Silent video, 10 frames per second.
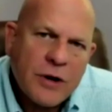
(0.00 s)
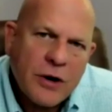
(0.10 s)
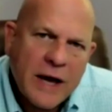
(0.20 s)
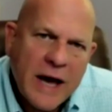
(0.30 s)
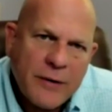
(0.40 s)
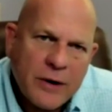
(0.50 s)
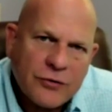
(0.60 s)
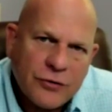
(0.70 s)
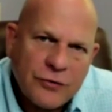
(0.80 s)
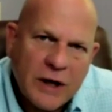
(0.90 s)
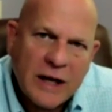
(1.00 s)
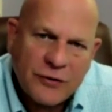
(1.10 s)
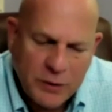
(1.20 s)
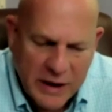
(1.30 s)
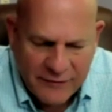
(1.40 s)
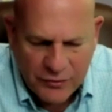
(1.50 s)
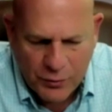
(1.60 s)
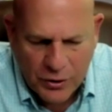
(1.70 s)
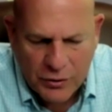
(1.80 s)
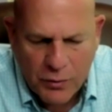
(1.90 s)
cataract surgery, I guess we have to
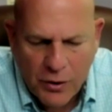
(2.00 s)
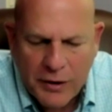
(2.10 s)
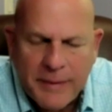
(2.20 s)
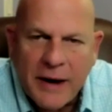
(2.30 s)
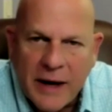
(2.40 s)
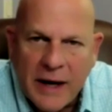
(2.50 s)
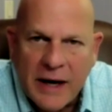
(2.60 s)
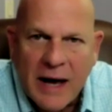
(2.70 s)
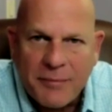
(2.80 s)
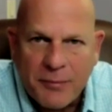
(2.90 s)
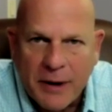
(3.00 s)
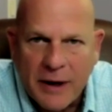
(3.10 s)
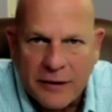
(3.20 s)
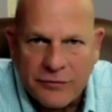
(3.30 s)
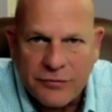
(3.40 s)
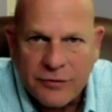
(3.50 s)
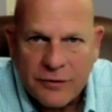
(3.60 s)
really worry about endophthalmitis.